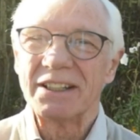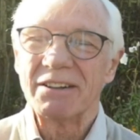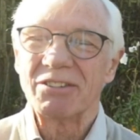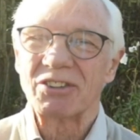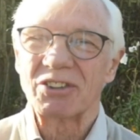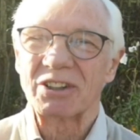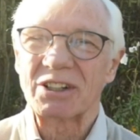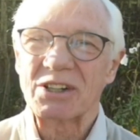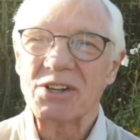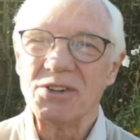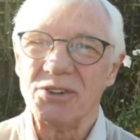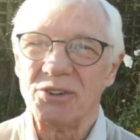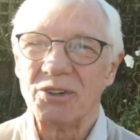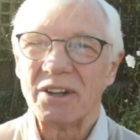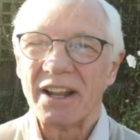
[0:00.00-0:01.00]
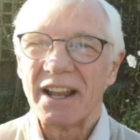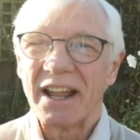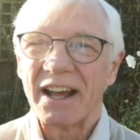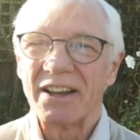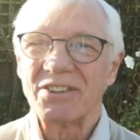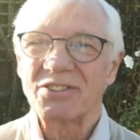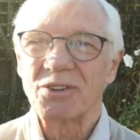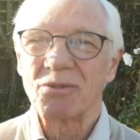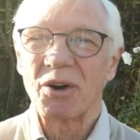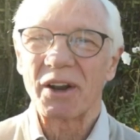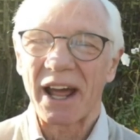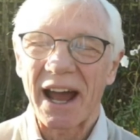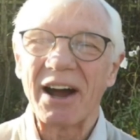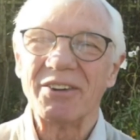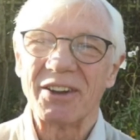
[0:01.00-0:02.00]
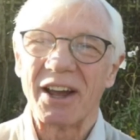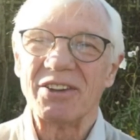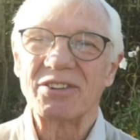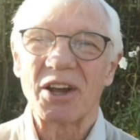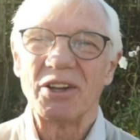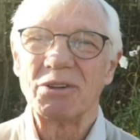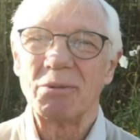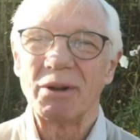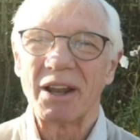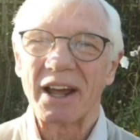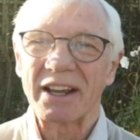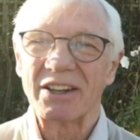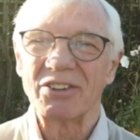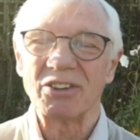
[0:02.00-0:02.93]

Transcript: give us a clue as to what our day is going to be like.